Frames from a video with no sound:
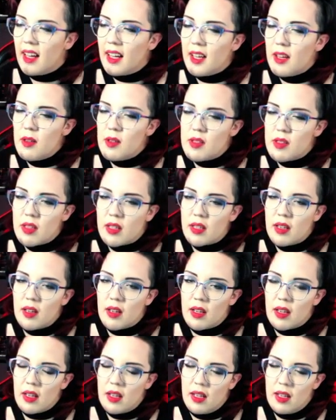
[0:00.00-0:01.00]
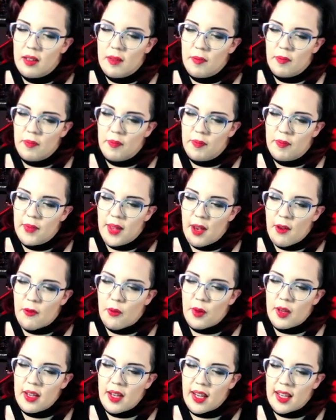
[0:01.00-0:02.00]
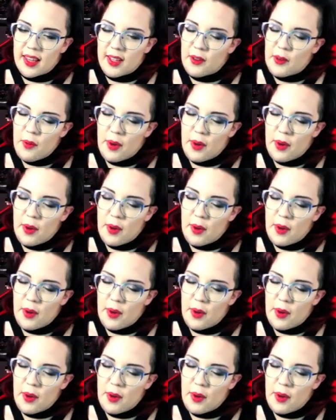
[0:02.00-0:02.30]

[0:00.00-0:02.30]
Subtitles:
I used to go to, every night,